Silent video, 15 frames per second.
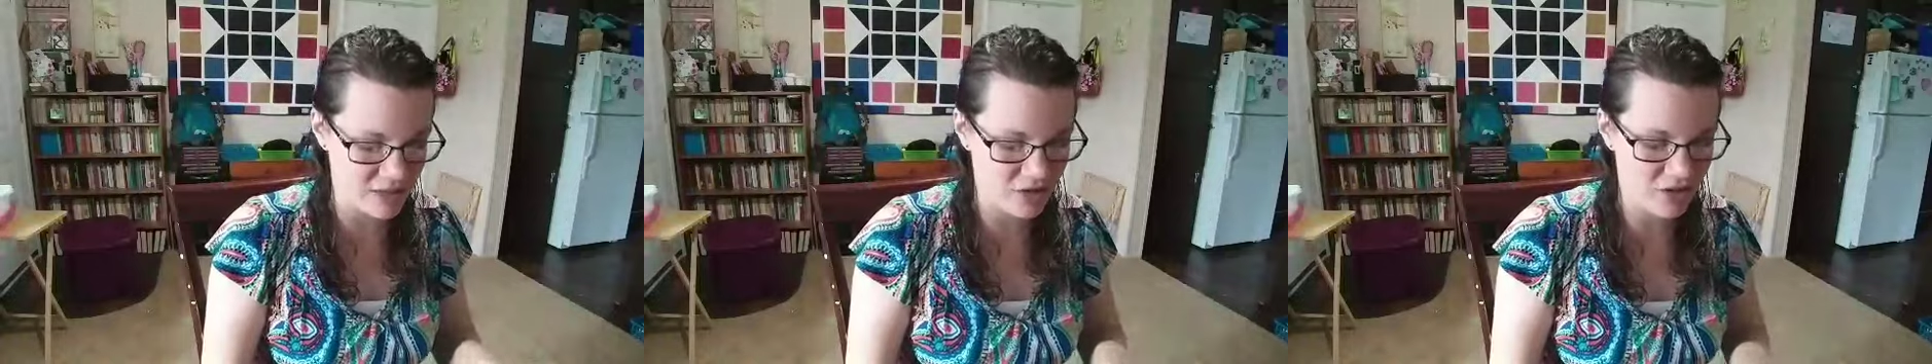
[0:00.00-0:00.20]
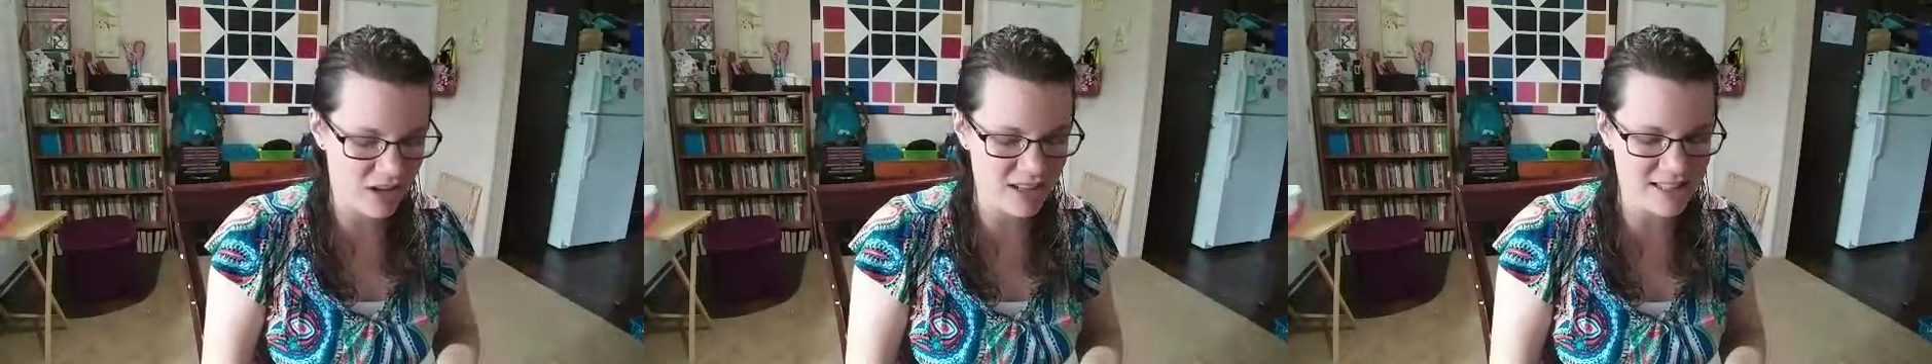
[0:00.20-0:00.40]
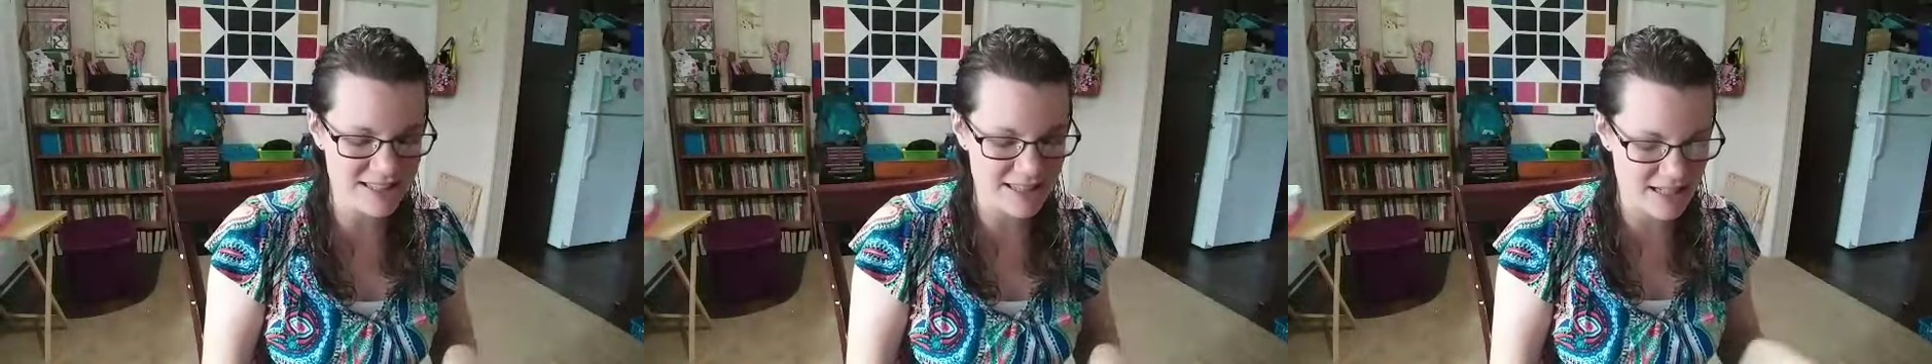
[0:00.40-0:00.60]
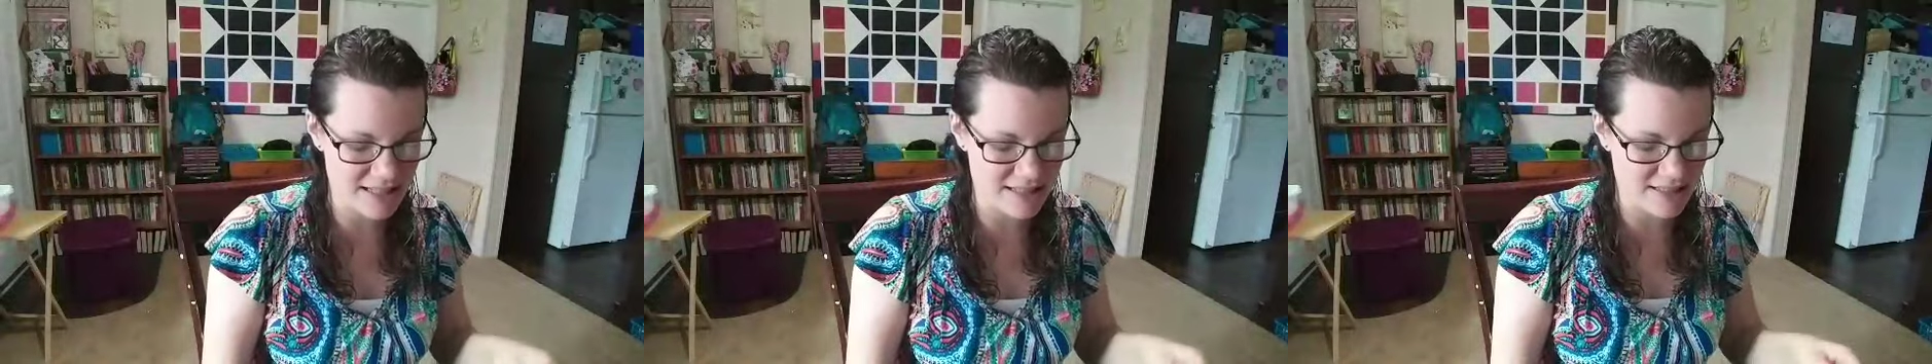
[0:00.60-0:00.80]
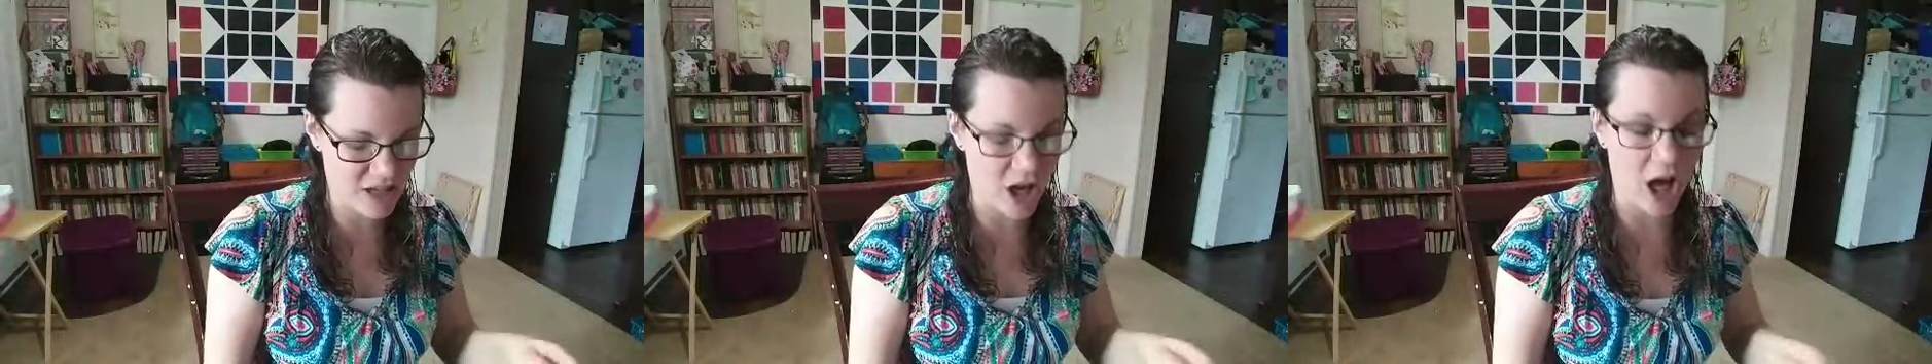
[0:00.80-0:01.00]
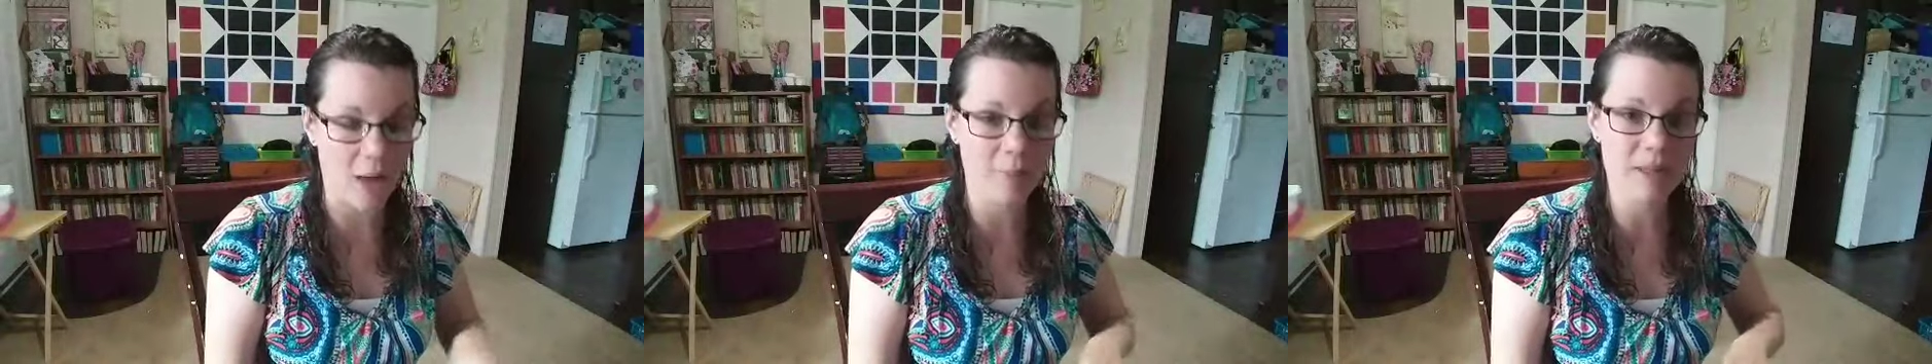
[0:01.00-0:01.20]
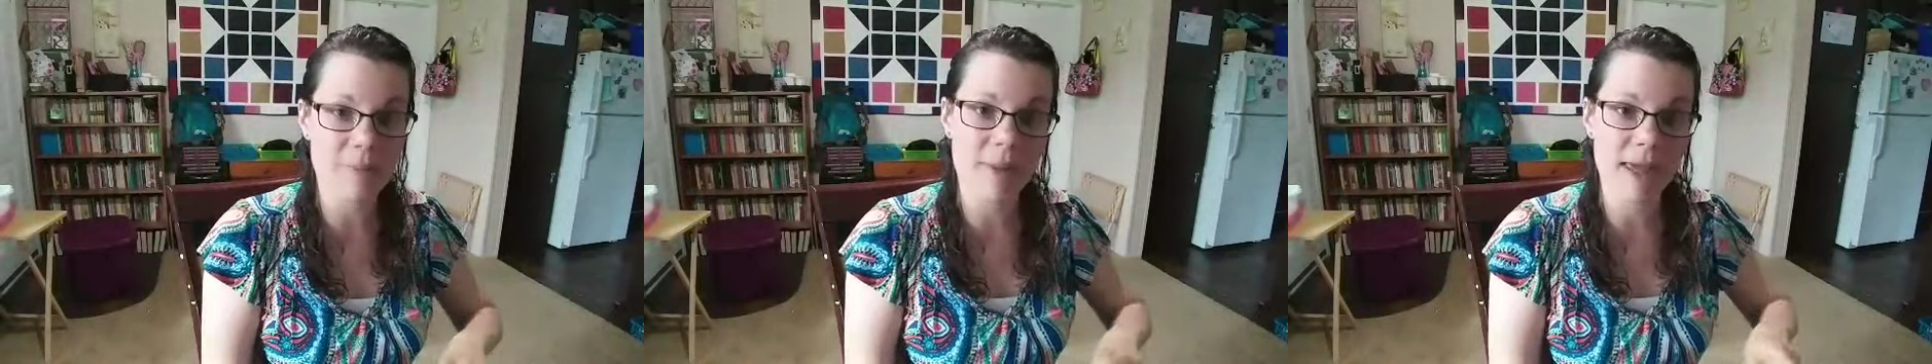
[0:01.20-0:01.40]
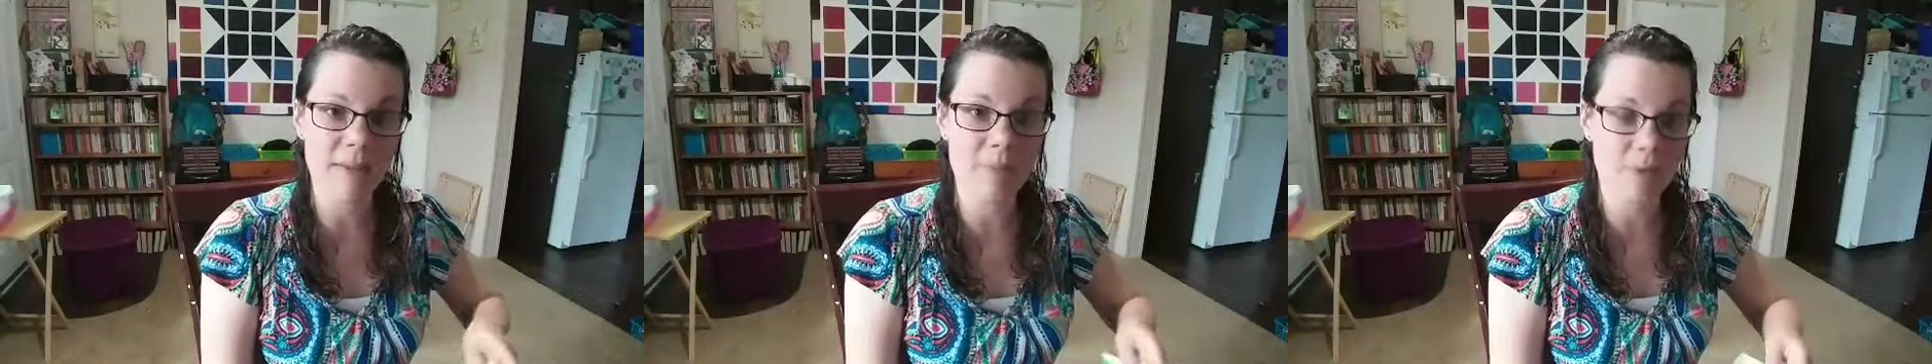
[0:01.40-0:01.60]
They're not as thin as copy
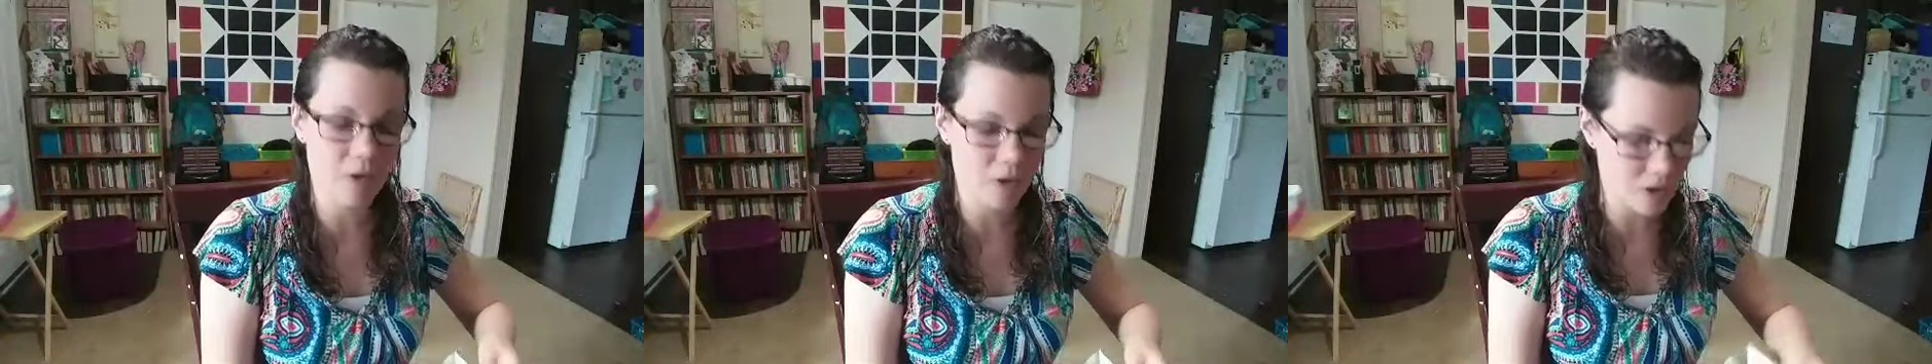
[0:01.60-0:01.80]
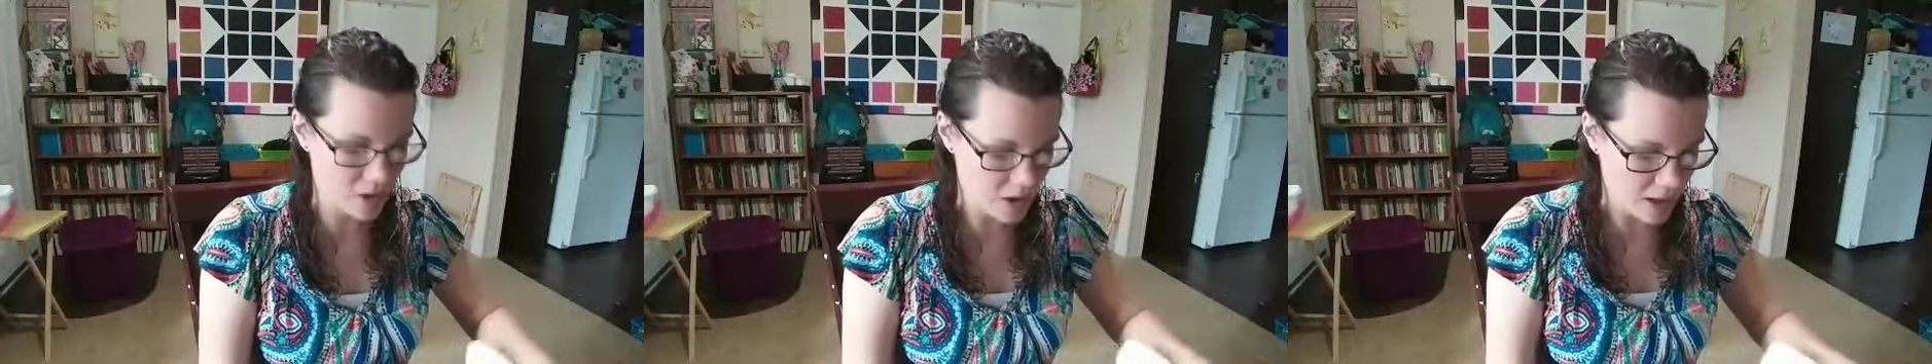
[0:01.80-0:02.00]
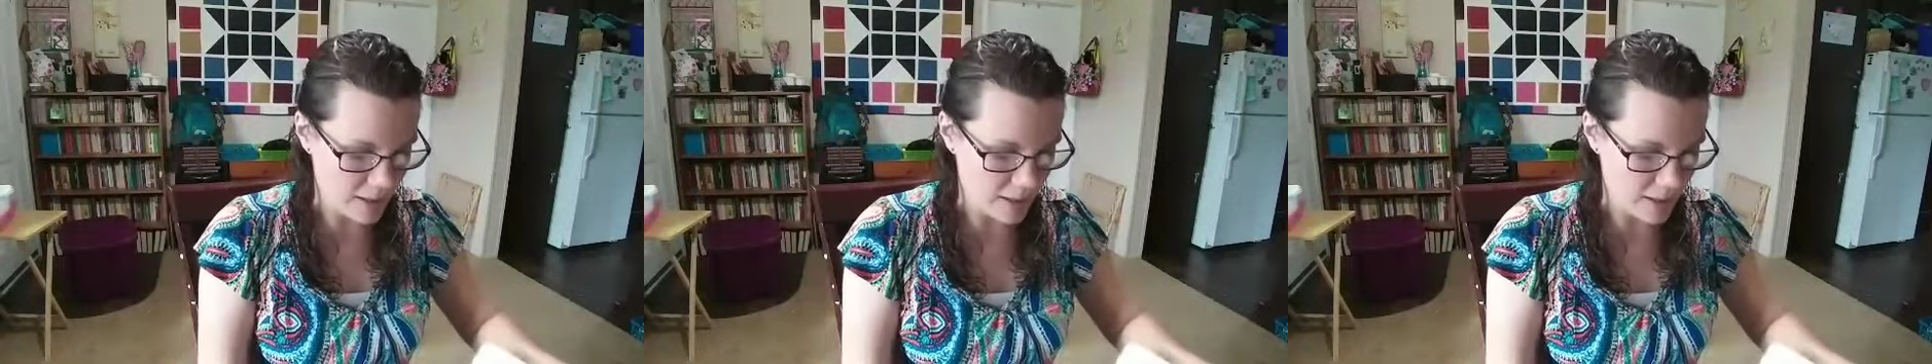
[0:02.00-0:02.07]
paper,